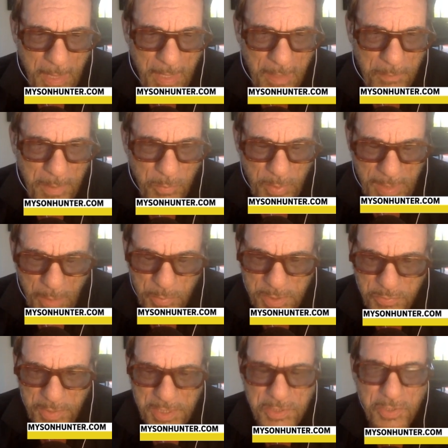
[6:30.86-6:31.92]
but when I
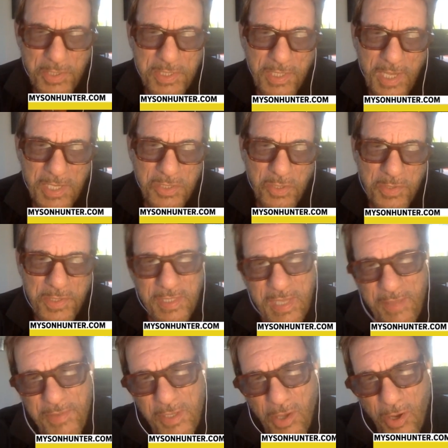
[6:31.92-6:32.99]
was researching, I saw that Devin